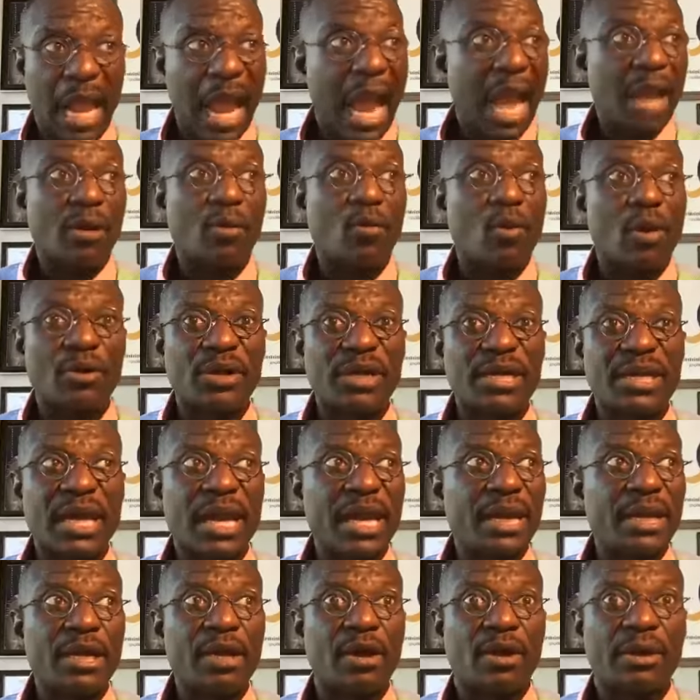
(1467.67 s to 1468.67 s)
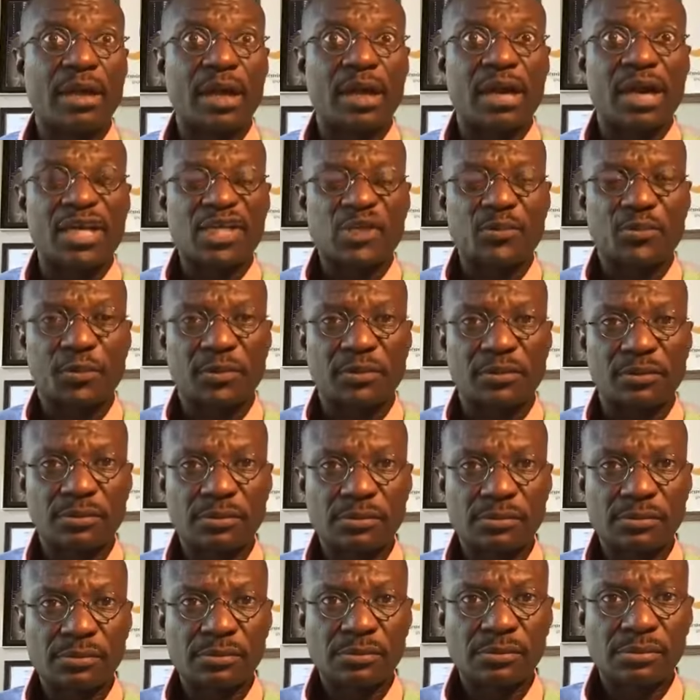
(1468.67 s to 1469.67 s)
I don't want to hear any other gospel.
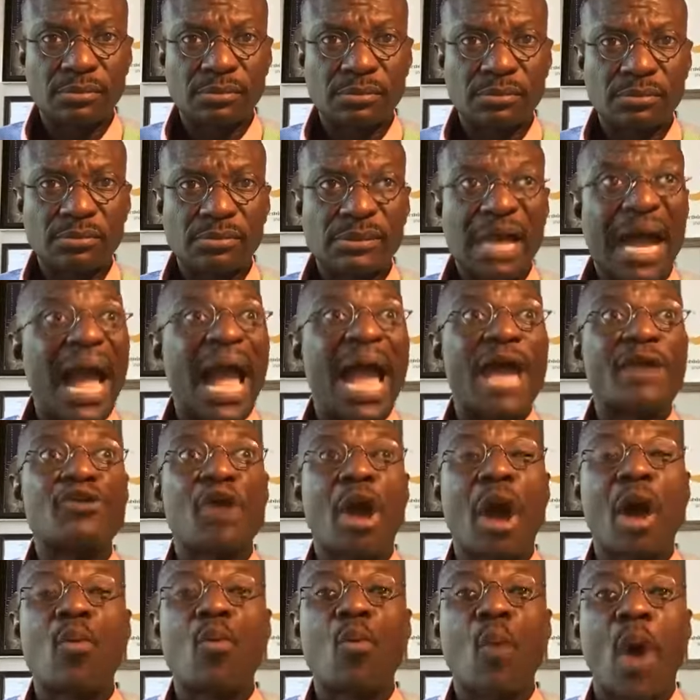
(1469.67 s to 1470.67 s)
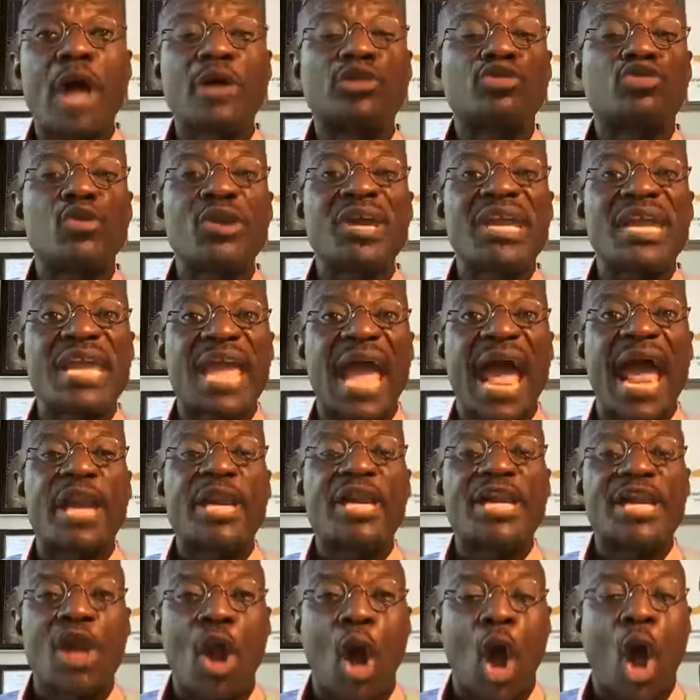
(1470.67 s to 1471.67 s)
I don't want to
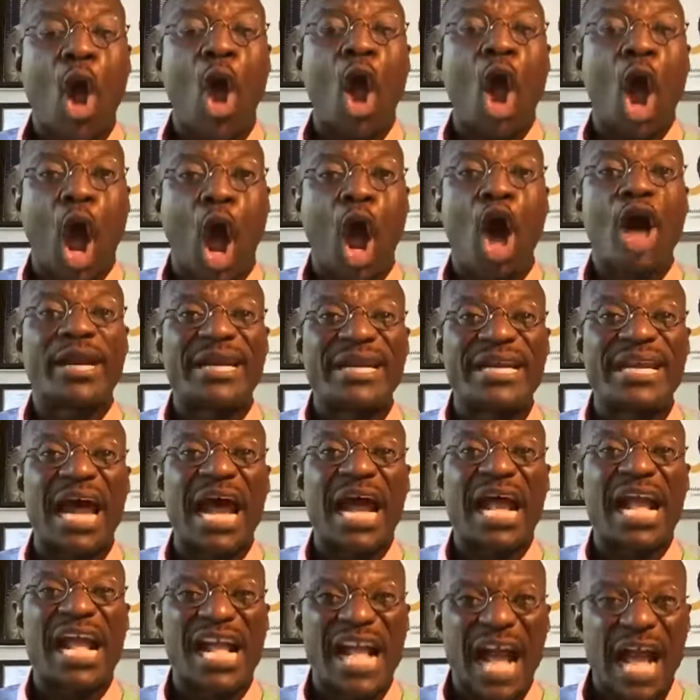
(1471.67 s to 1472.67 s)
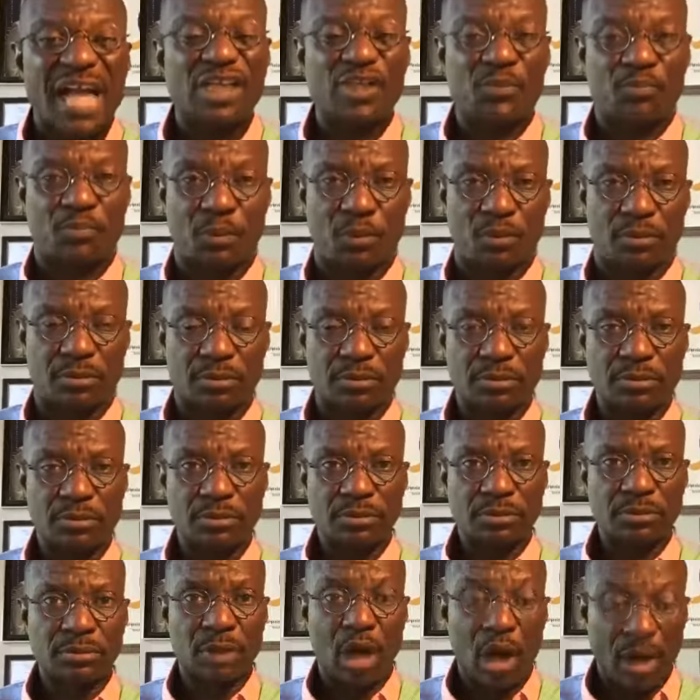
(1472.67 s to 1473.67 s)
hear no other gospel
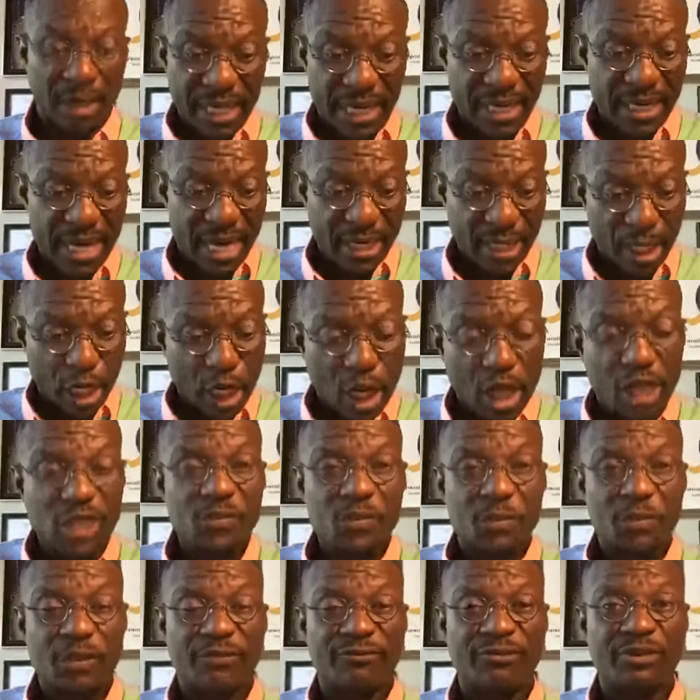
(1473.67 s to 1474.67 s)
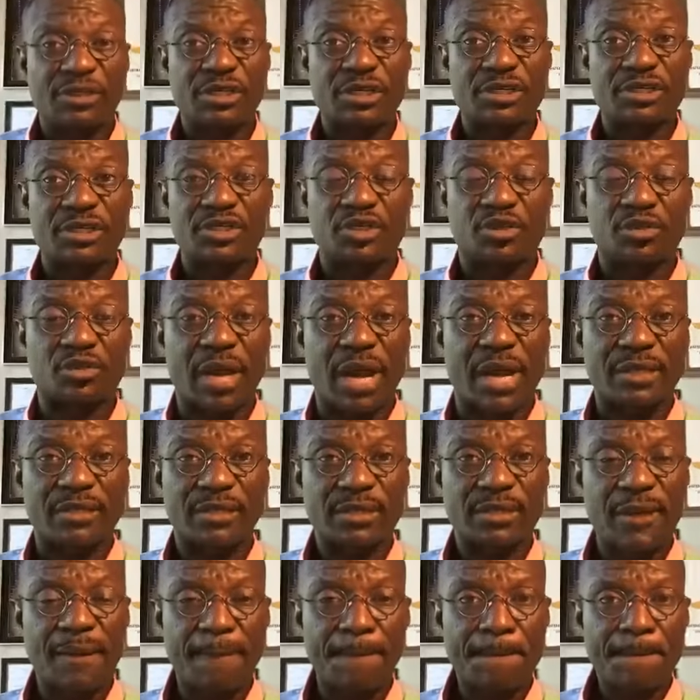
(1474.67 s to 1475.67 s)
other than the gospel of Jesus
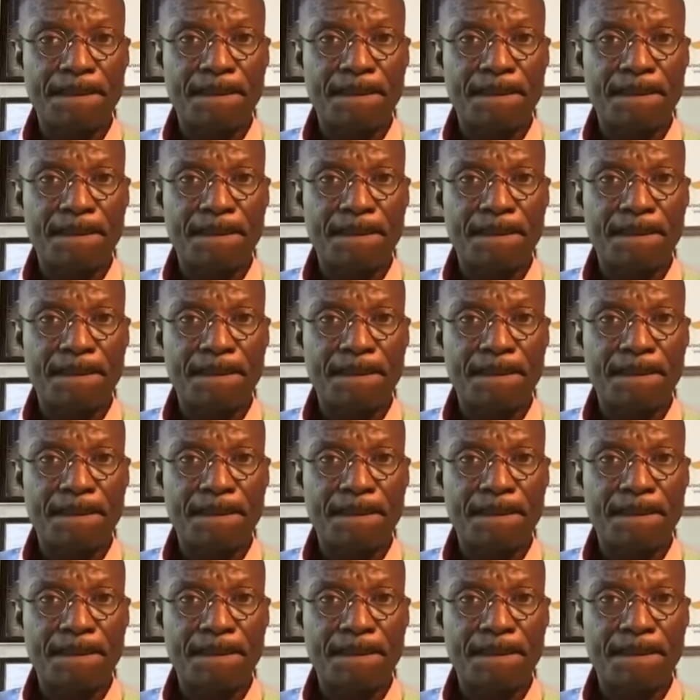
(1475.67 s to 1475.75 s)
Christ.